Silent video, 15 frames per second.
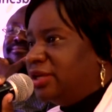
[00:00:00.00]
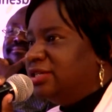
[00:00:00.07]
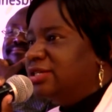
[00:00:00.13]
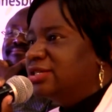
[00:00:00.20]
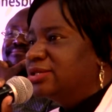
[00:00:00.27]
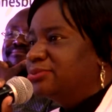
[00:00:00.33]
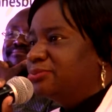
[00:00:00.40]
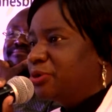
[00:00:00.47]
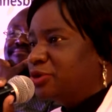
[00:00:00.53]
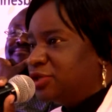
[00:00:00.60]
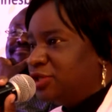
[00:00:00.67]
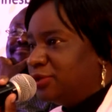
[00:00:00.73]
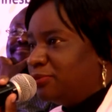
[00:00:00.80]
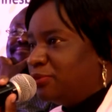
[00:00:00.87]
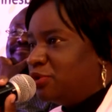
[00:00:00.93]
It took us
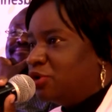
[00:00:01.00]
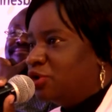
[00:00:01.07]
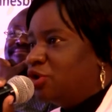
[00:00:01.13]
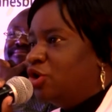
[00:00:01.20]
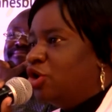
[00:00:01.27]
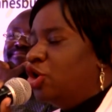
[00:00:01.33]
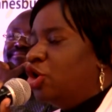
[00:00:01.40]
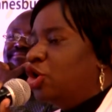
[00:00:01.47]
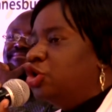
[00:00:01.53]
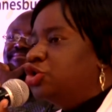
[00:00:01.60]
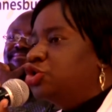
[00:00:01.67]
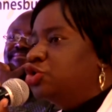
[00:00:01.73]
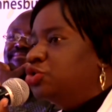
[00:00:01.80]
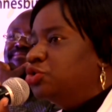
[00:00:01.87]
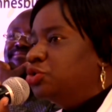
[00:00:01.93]
one whole year
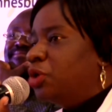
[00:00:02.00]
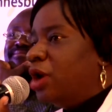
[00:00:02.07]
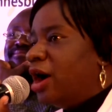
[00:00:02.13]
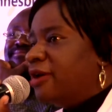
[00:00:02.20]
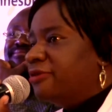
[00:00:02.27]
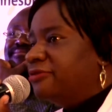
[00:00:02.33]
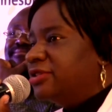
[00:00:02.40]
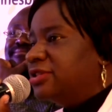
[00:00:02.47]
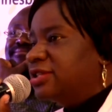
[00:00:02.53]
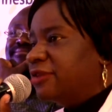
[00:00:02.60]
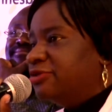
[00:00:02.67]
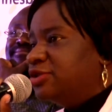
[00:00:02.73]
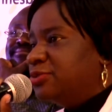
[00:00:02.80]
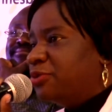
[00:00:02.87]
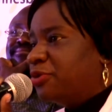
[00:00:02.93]
going
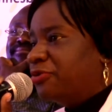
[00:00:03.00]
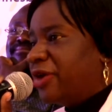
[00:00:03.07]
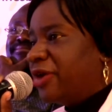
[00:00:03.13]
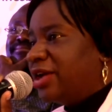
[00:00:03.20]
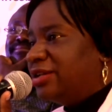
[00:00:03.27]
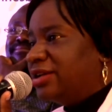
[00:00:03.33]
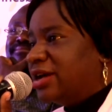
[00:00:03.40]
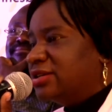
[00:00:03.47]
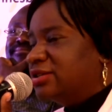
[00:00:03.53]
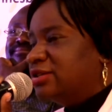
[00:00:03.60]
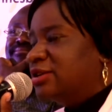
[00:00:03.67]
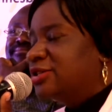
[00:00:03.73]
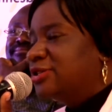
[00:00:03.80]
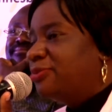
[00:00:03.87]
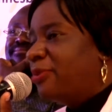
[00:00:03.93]
through a court
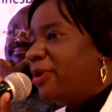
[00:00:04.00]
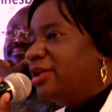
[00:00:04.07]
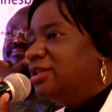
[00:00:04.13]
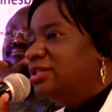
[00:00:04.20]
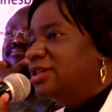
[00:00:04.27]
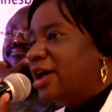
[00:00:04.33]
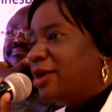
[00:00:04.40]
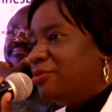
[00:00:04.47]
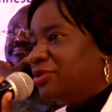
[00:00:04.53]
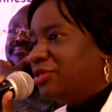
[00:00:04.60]
process and